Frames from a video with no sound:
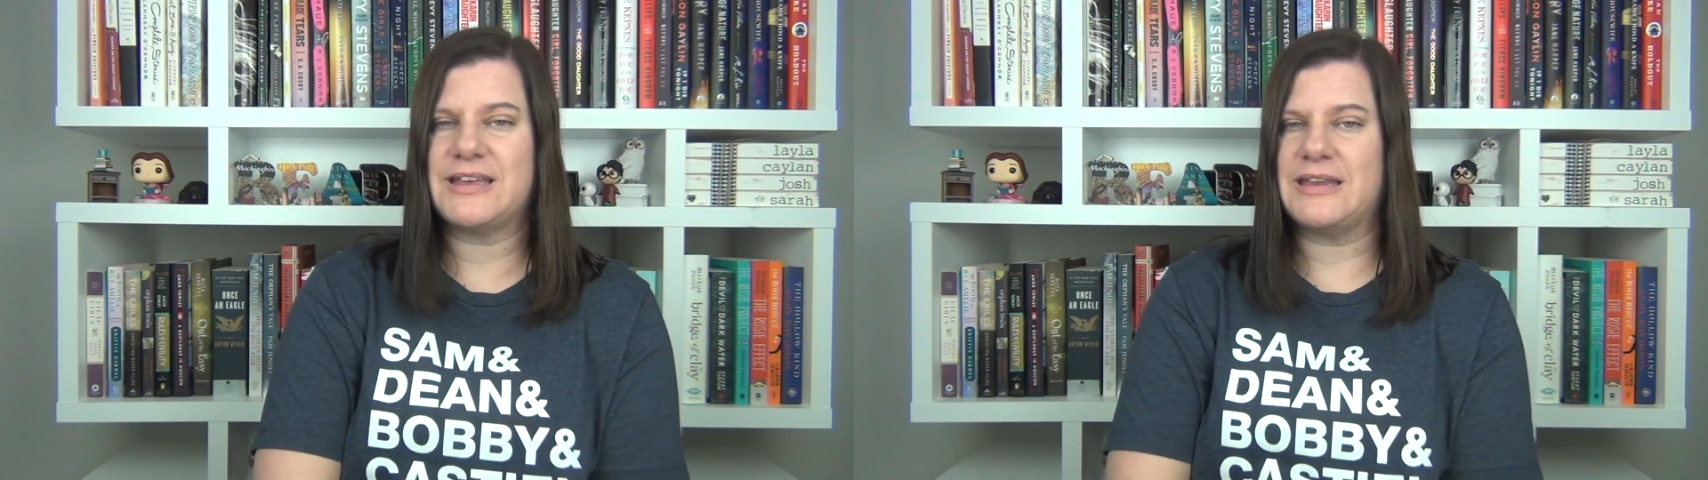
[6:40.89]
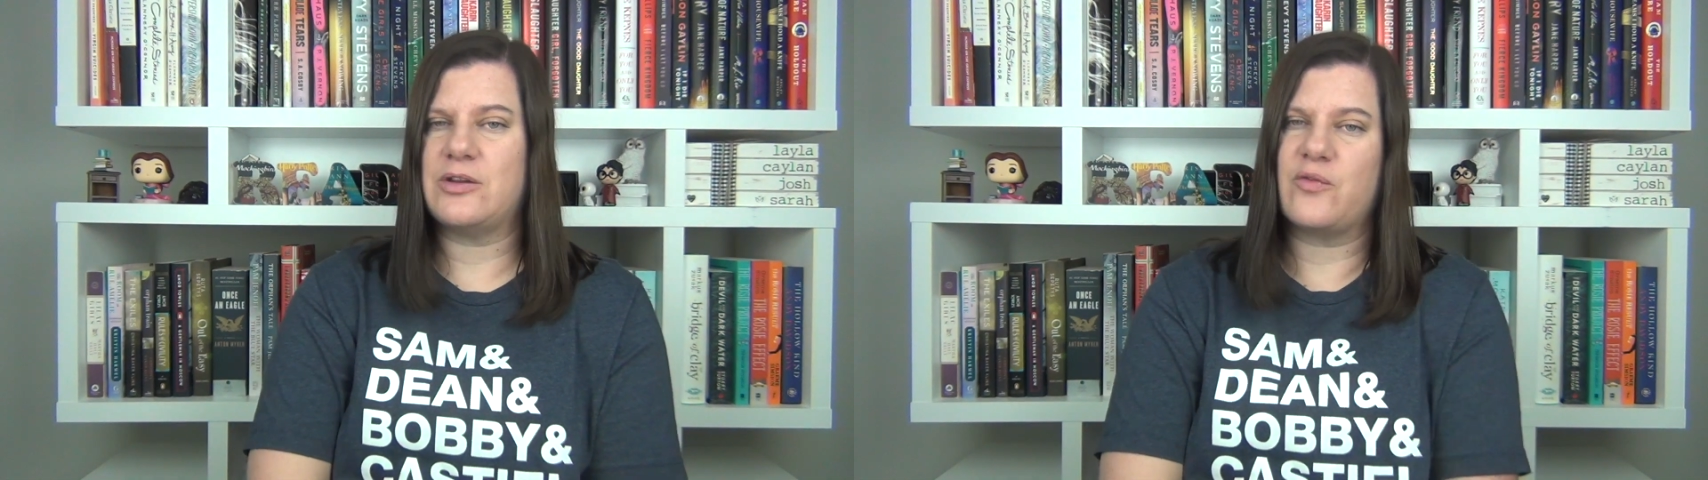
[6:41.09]

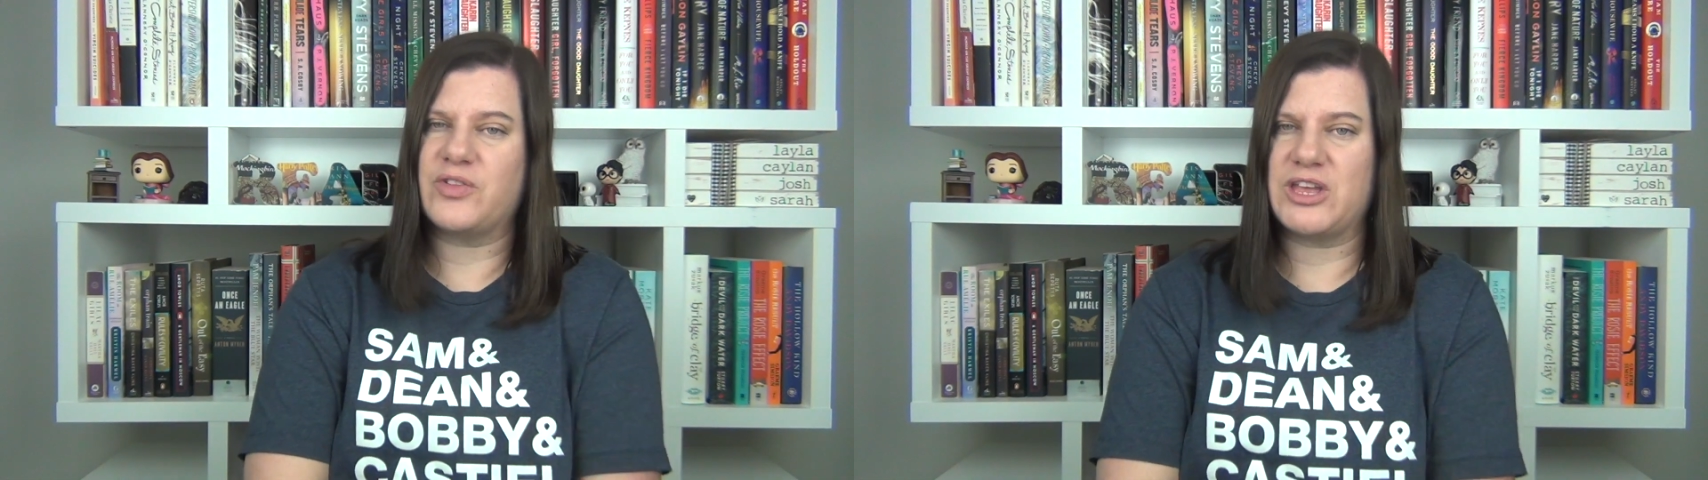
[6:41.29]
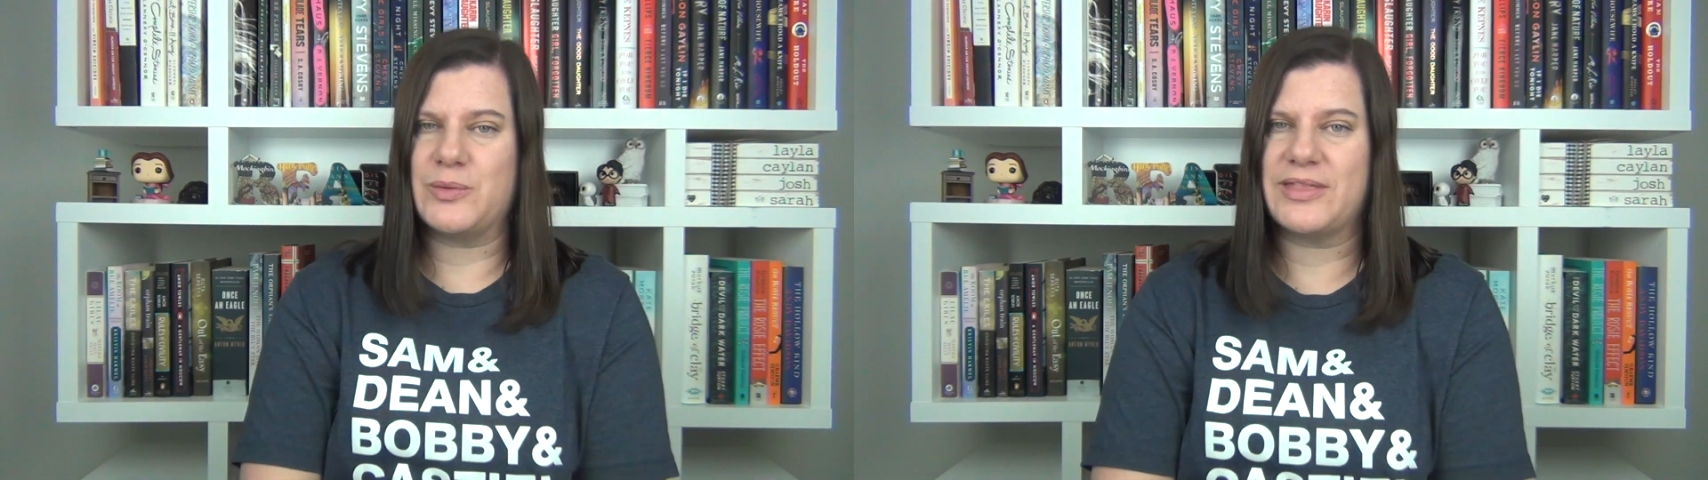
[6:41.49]
and
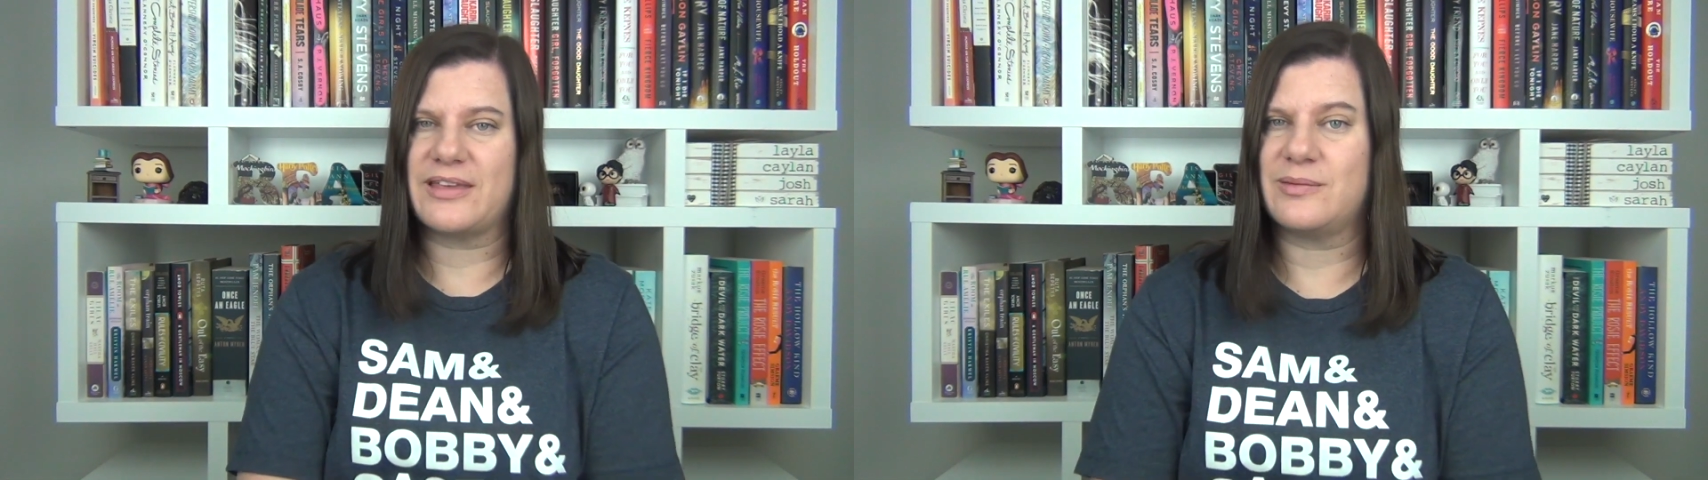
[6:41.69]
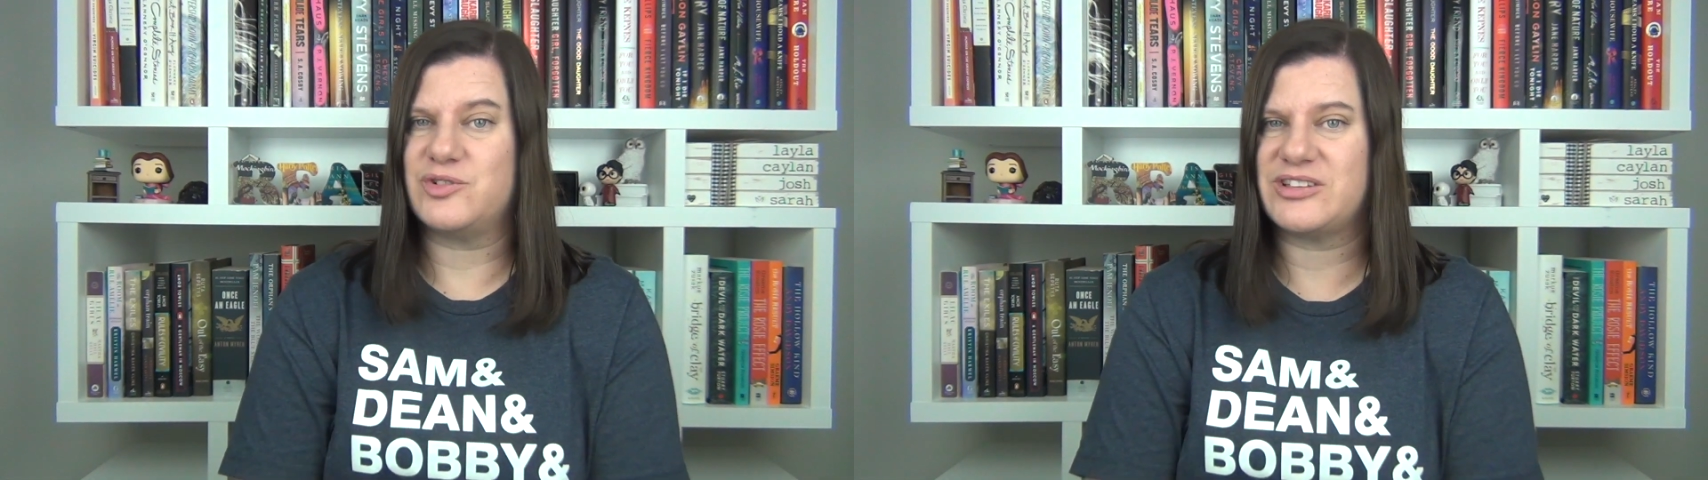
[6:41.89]
hopefully you would
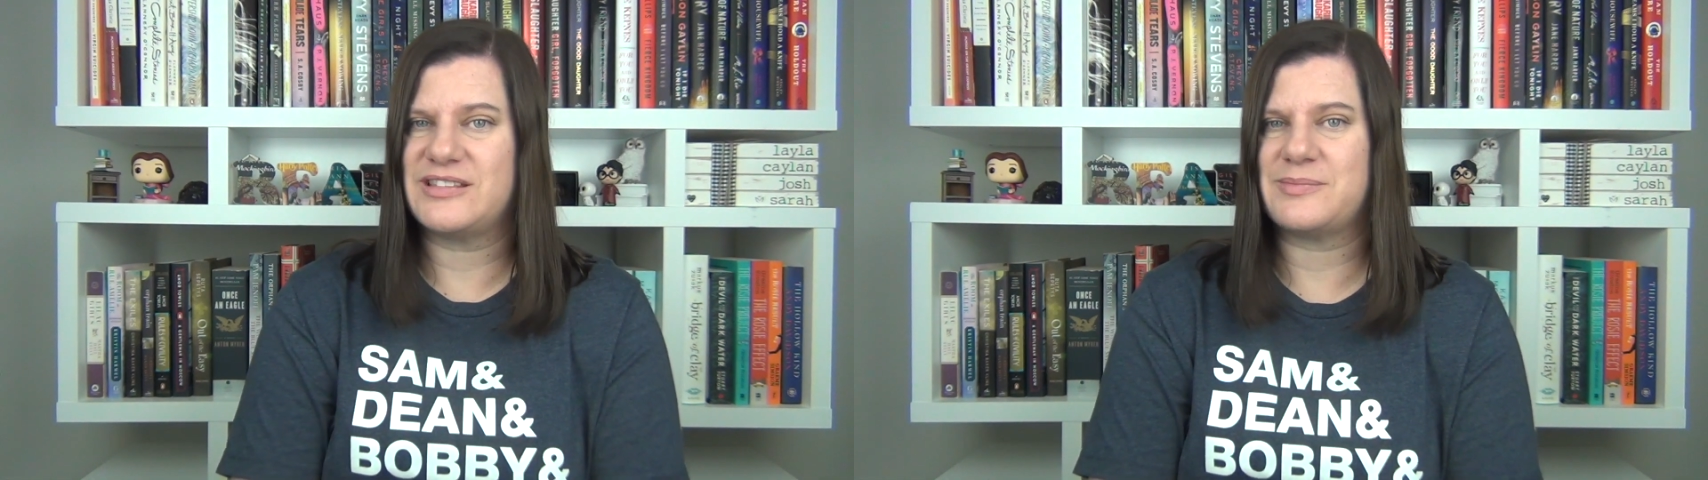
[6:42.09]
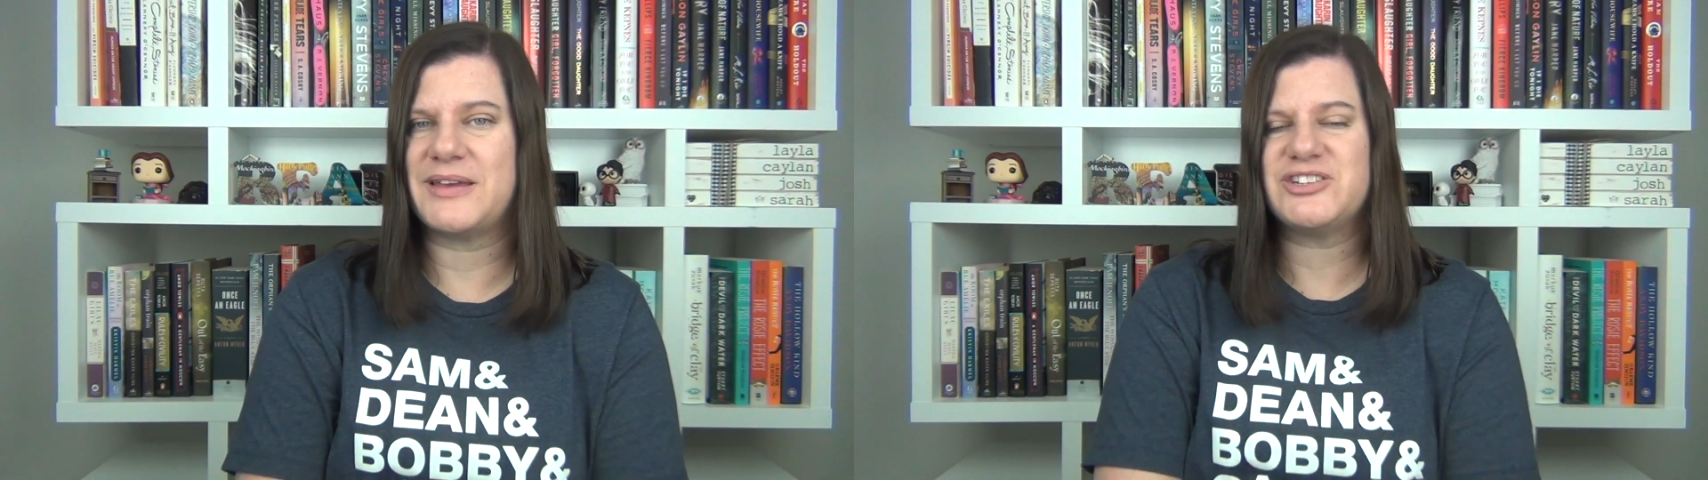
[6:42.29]
like them just
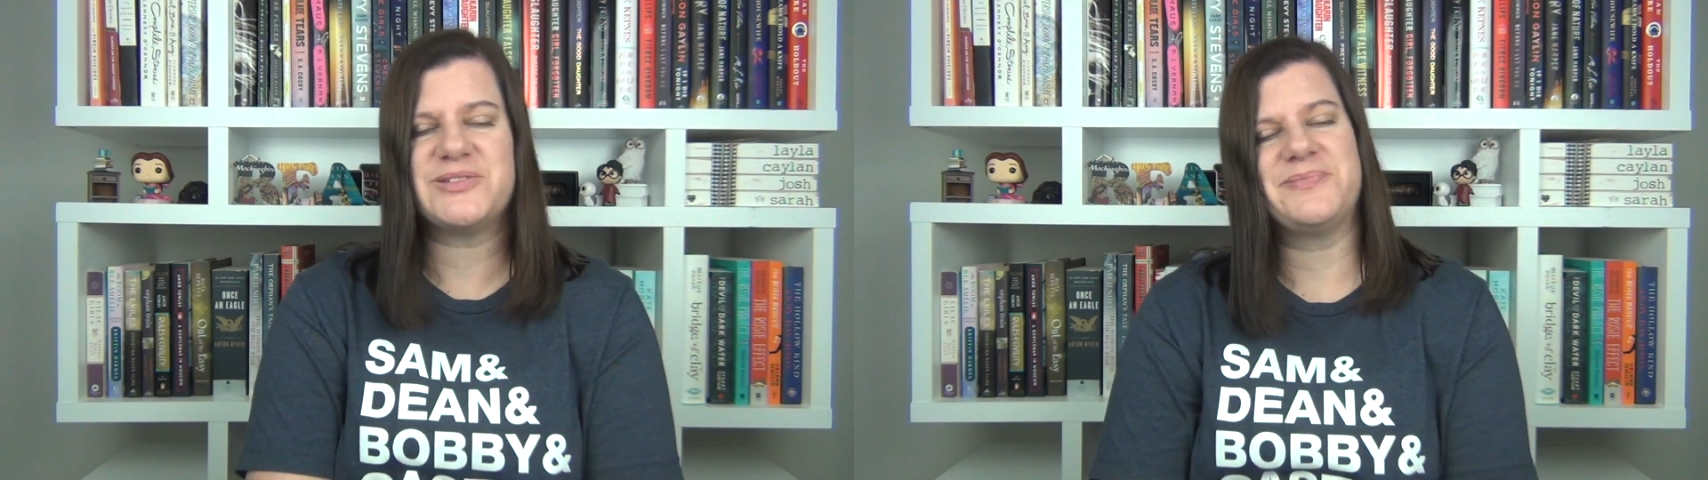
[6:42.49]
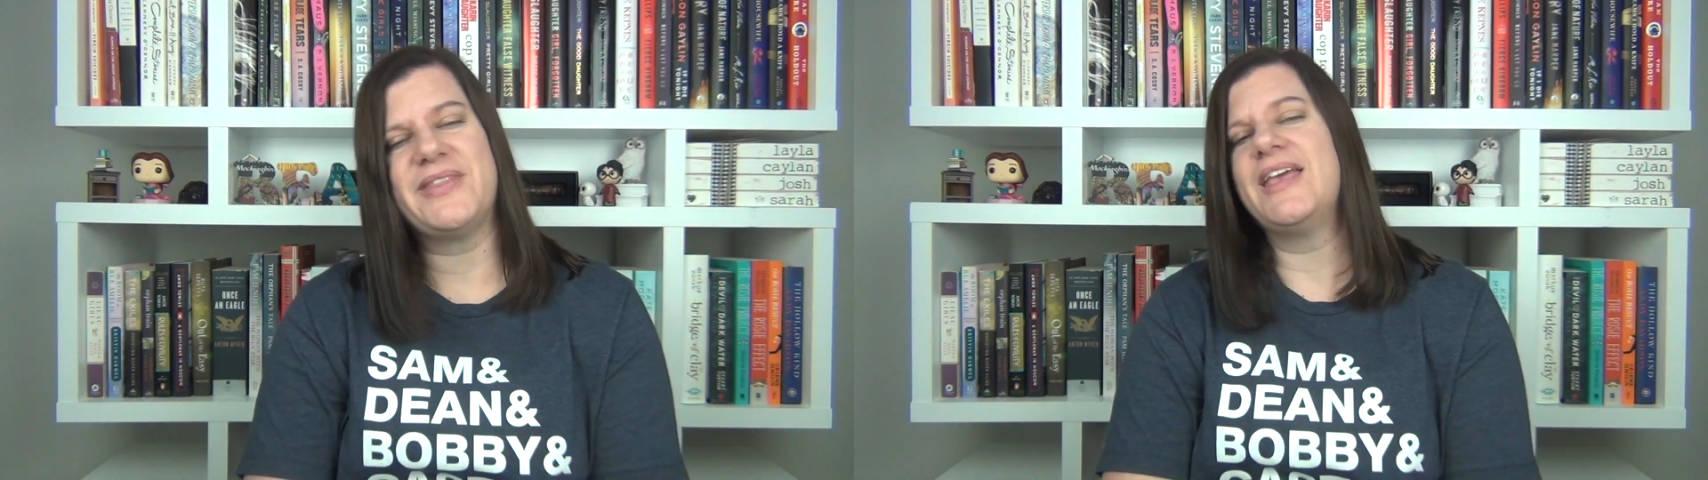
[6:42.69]
as much.